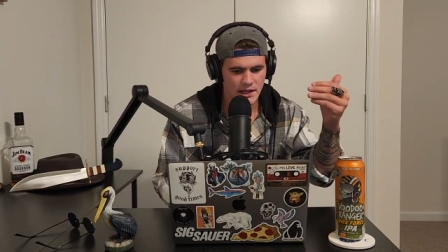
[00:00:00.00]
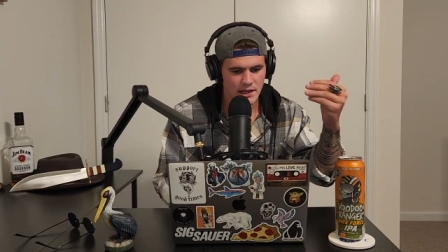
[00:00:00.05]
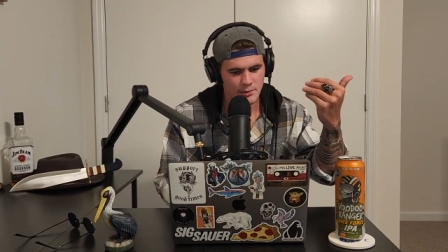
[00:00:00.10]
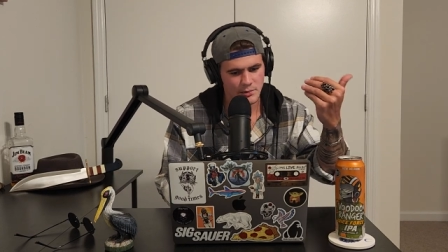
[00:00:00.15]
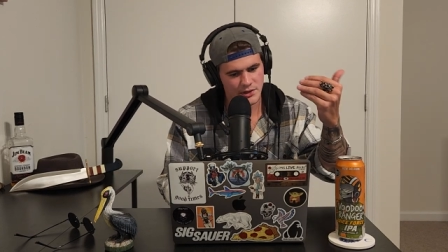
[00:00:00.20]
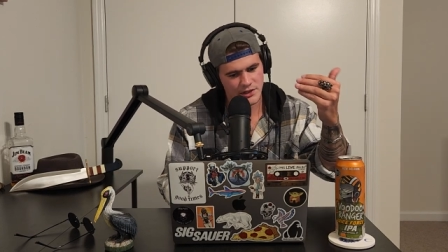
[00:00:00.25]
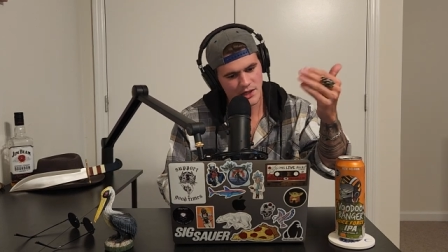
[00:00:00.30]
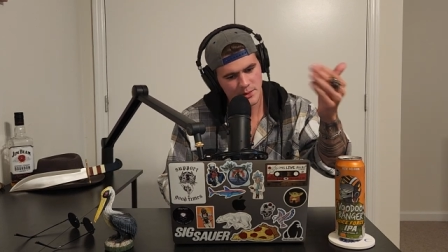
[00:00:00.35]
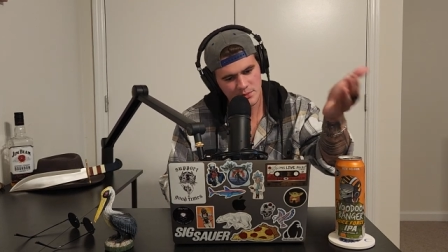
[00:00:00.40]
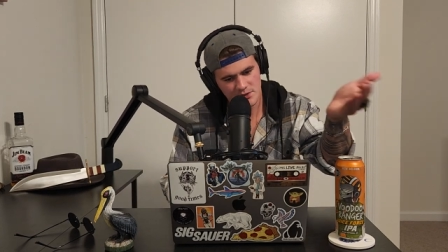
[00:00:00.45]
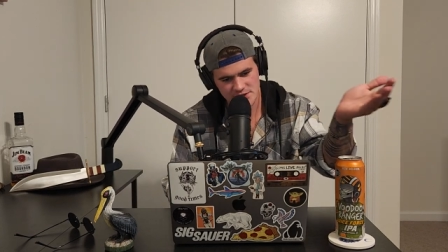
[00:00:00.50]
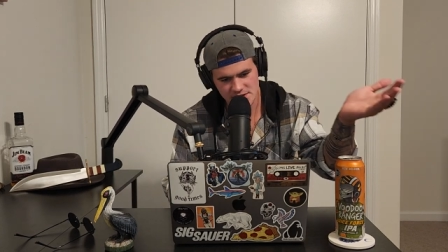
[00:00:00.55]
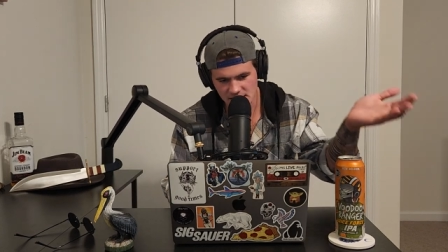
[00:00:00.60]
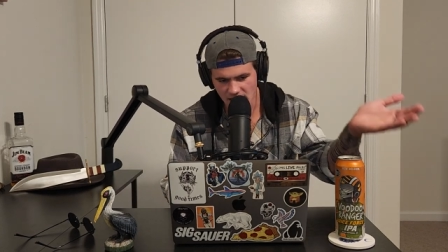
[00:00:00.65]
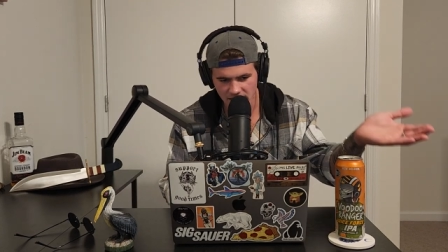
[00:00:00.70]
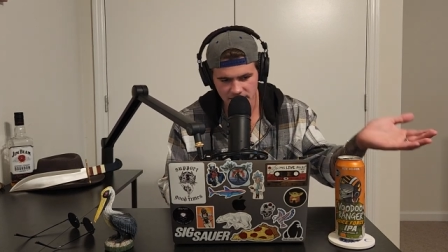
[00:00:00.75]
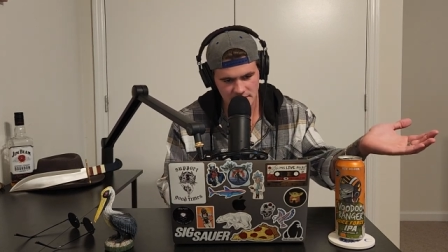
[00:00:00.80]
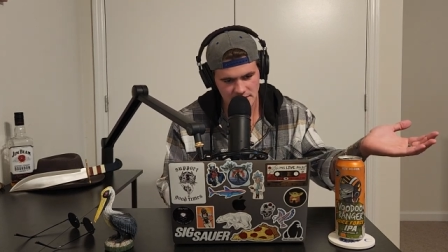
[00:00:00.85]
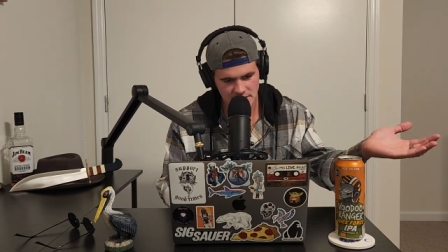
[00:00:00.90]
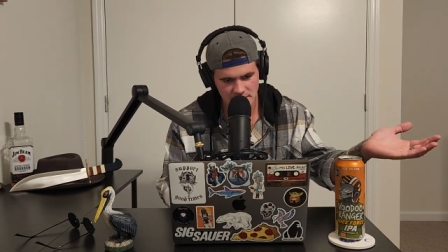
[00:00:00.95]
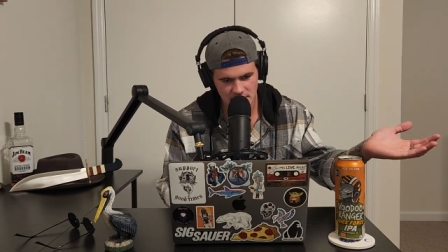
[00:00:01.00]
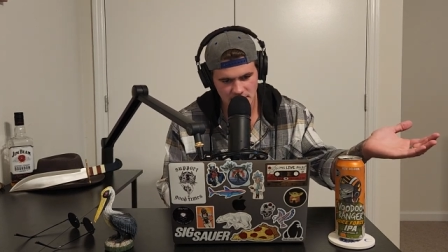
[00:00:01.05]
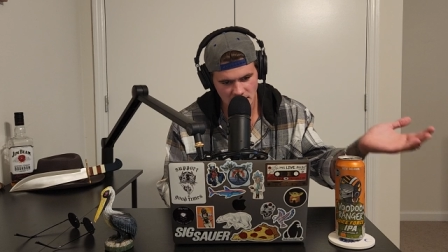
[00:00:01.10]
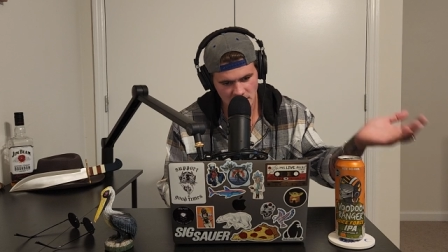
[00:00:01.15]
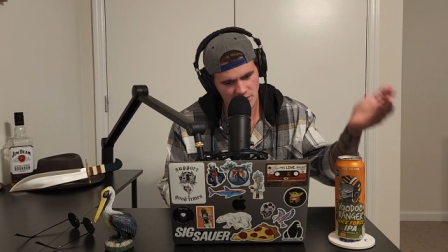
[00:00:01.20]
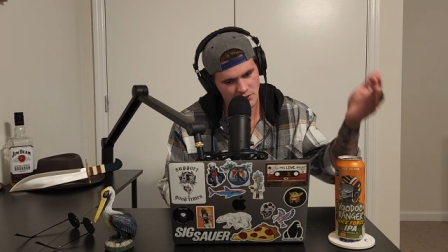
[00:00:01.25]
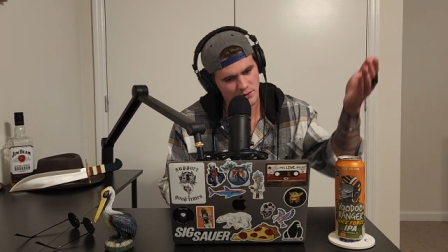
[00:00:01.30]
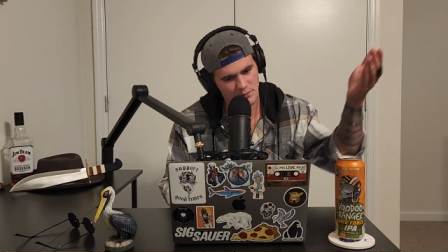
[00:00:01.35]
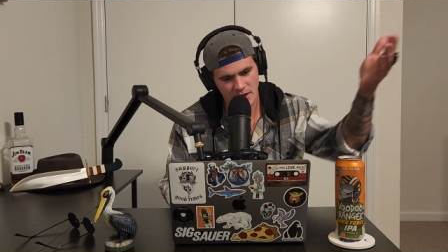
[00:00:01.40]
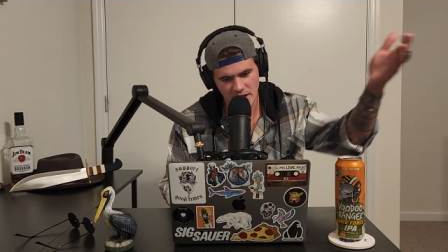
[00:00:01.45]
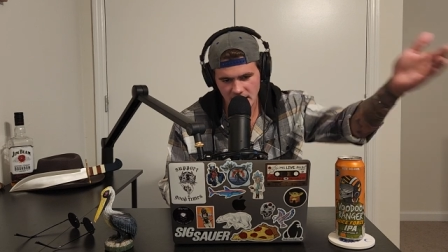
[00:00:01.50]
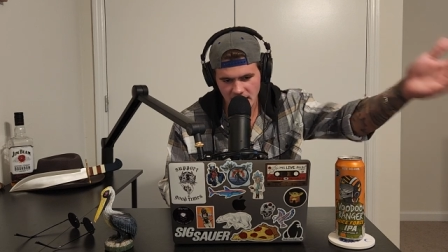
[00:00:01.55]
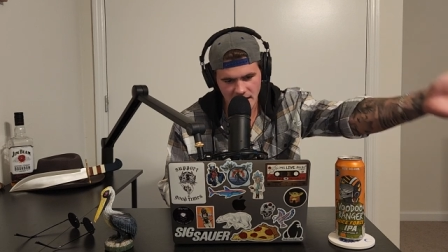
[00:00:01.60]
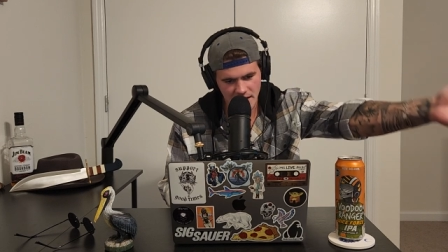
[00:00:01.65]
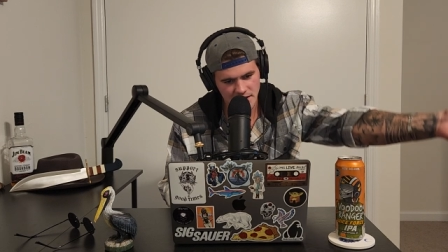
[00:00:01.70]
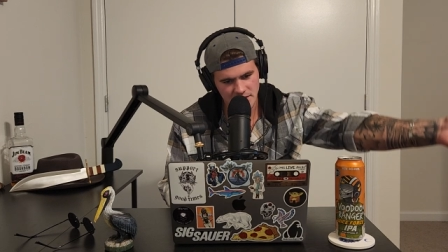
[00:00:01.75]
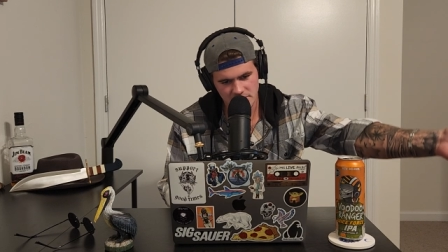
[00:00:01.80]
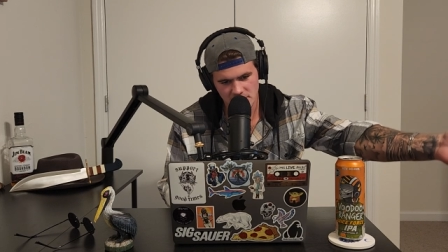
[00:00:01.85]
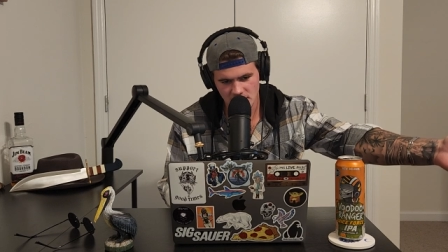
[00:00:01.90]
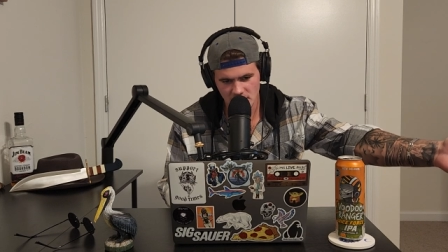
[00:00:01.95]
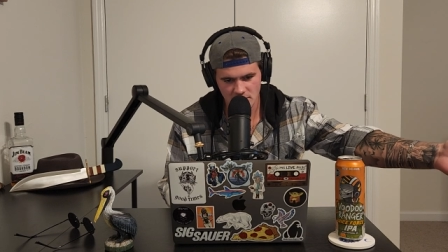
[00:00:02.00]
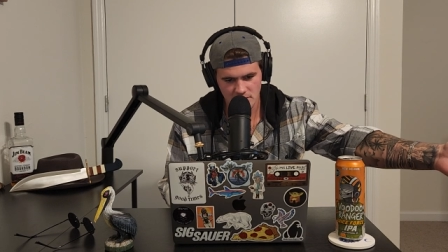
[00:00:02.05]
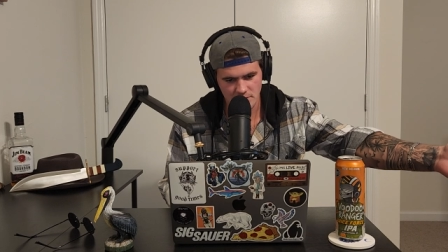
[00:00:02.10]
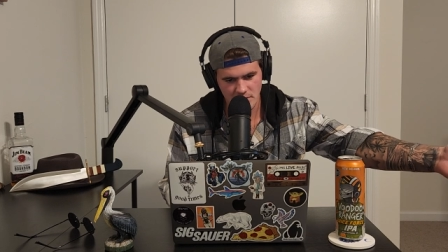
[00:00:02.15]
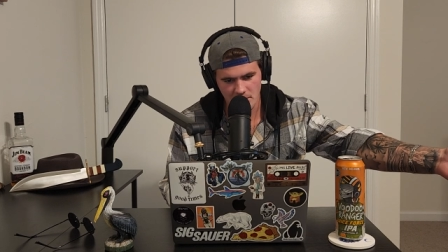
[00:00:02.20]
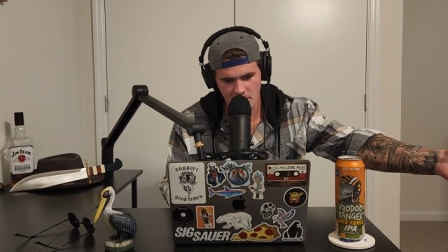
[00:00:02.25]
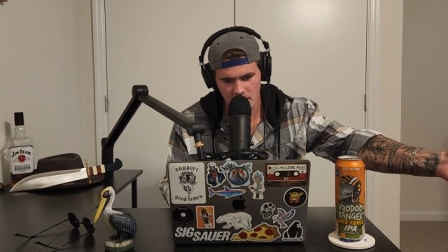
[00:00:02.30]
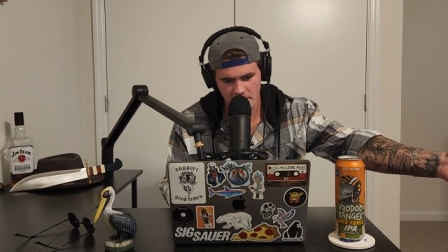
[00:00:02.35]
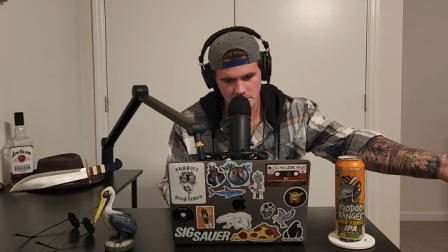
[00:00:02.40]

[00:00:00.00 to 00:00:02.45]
But number seven, you're my kind of girl my mom